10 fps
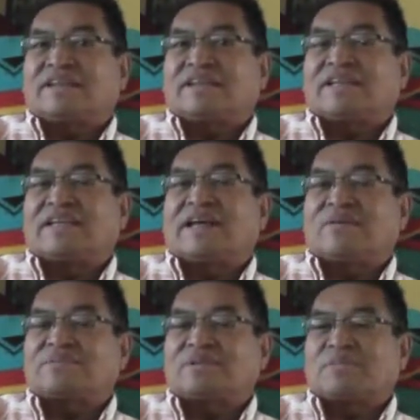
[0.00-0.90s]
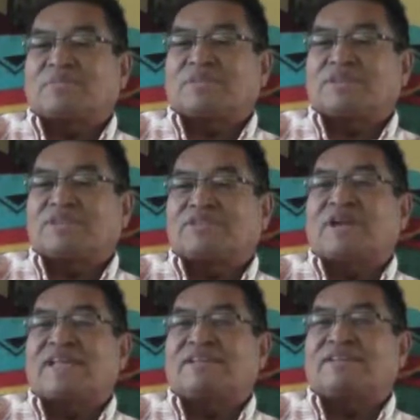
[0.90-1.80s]
And it helps them with
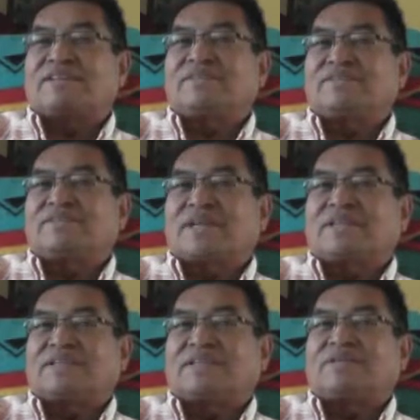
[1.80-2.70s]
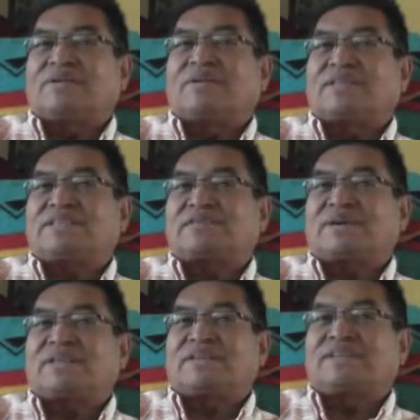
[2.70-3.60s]
strength too and endurance
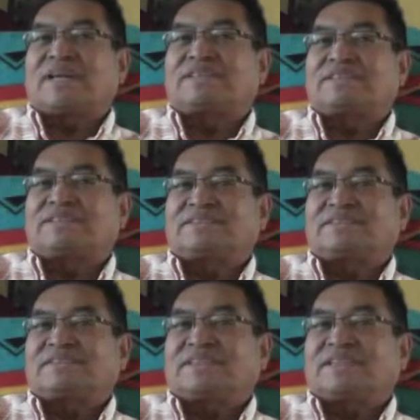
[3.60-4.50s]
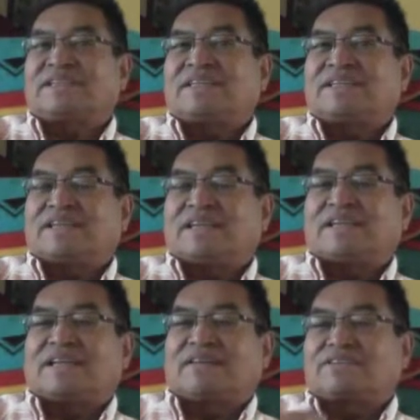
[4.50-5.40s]
while they're dancing.
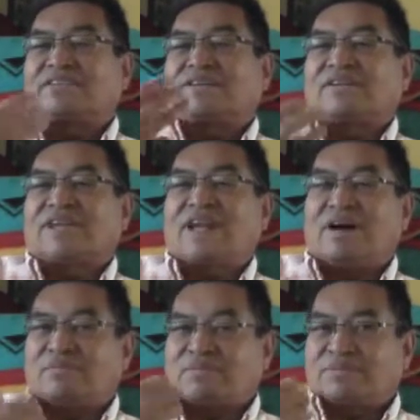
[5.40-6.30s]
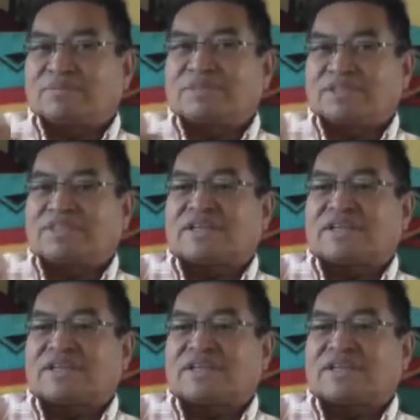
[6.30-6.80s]
It also helps.